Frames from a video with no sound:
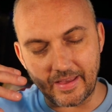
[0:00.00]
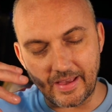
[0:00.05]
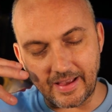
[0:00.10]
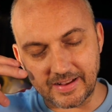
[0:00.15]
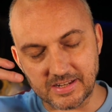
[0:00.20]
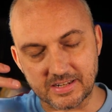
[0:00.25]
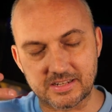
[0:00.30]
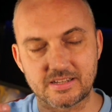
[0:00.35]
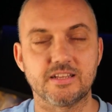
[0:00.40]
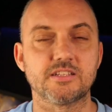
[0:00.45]

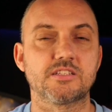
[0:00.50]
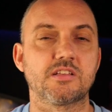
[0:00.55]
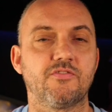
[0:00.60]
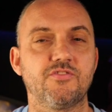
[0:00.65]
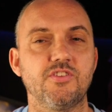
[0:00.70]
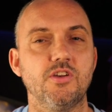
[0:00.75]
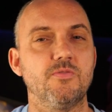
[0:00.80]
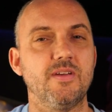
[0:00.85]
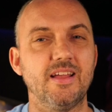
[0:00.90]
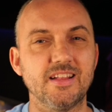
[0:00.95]
He did an
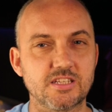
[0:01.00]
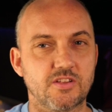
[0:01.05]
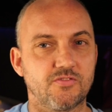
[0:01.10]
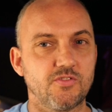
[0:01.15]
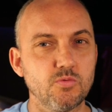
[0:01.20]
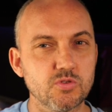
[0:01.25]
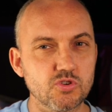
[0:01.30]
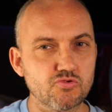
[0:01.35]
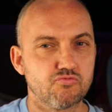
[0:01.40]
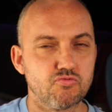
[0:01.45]
interview.
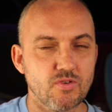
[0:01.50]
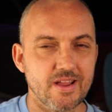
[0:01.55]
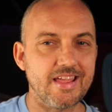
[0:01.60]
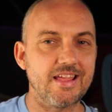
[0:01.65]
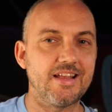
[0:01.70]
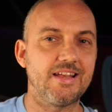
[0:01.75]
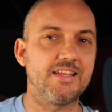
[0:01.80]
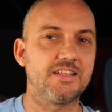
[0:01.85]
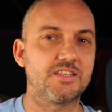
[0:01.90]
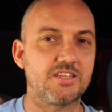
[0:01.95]
Interview was
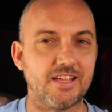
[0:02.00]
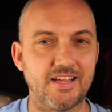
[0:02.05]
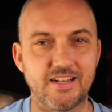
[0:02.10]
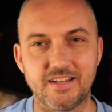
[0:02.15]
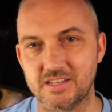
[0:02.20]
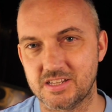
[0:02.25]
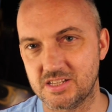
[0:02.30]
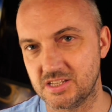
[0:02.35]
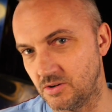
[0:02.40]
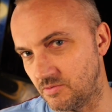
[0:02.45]
really
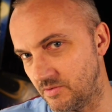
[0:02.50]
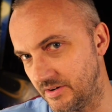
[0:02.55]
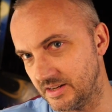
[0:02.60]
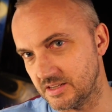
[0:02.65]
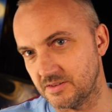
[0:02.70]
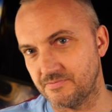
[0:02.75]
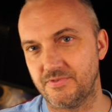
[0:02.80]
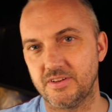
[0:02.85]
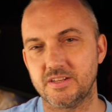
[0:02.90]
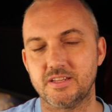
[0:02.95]
telling. Sorry,
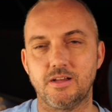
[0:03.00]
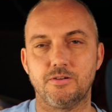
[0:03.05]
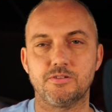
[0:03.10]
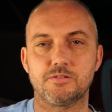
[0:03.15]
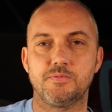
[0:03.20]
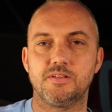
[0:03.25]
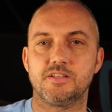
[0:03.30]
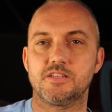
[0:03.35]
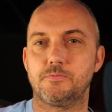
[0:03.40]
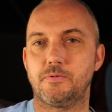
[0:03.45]
this video
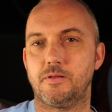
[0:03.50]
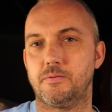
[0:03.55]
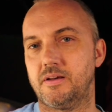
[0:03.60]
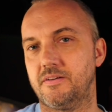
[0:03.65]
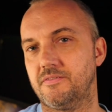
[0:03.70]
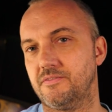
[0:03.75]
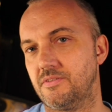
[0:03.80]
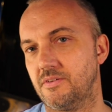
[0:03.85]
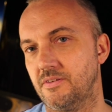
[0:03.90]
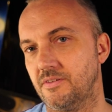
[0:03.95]
is meant to be
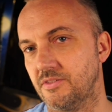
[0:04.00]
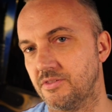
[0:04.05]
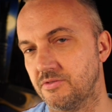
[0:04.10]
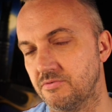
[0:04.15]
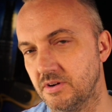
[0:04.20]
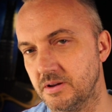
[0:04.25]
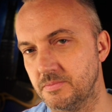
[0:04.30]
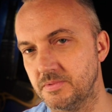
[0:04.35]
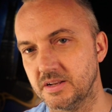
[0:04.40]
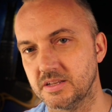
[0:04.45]
about
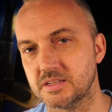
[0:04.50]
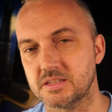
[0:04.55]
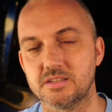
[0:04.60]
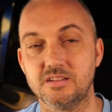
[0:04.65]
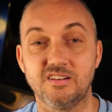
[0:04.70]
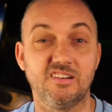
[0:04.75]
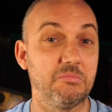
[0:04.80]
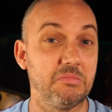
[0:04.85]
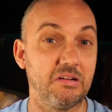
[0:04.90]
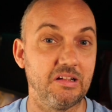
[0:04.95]
3 minutes
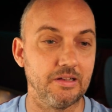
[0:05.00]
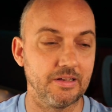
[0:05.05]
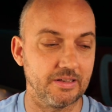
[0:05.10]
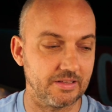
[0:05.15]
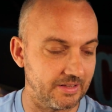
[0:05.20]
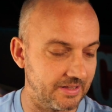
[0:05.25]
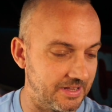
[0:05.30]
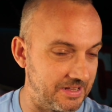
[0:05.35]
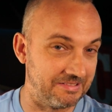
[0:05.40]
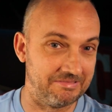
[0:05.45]
long,
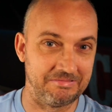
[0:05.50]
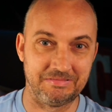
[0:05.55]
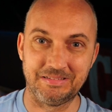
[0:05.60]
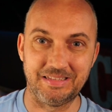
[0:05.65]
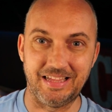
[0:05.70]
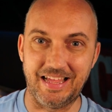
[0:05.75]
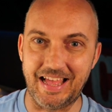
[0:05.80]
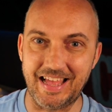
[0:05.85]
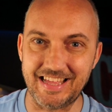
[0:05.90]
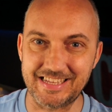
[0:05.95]
but
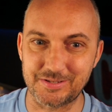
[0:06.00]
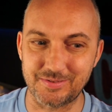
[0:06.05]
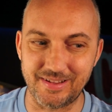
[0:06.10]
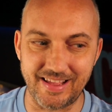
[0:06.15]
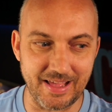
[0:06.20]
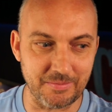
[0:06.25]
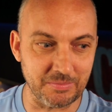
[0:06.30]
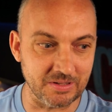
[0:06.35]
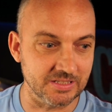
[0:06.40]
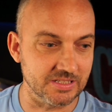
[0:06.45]
that's what
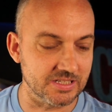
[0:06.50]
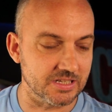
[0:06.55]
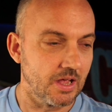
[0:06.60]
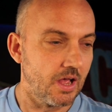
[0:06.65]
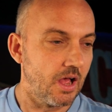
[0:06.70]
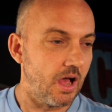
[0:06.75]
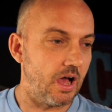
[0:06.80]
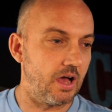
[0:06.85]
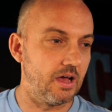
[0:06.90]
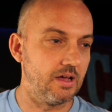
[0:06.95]
happens.
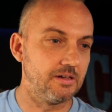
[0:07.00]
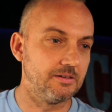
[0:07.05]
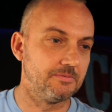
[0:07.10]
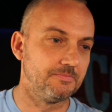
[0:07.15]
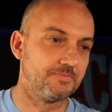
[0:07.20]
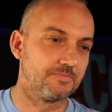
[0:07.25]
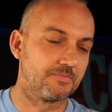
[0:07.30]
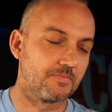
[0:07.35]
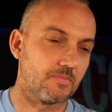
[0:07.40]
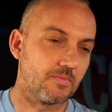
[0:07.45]

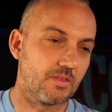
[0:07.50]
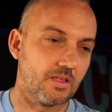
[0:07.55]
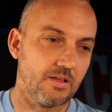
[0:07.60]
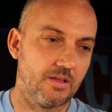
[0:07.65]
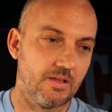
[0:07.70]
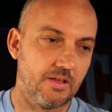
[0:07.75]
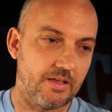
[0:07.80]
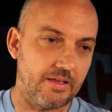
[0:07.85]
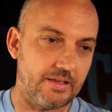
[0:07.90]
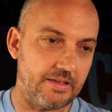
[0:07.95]

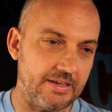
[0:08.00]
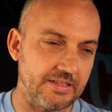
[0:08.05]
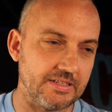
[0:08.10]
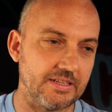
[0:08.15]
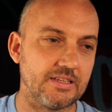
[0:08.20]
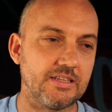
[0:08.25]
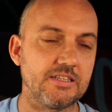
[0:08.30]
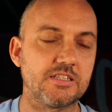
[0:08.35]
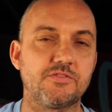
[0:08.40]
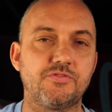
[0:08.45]
He
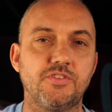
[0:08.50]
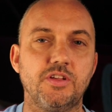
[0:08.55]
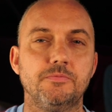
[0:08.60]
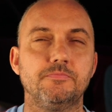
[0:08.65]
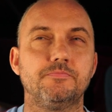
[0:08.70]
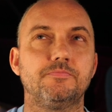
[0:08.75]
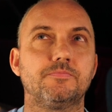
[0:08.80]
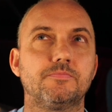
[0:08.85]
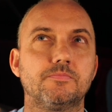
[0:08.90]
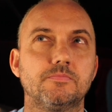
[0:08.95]
did an interview.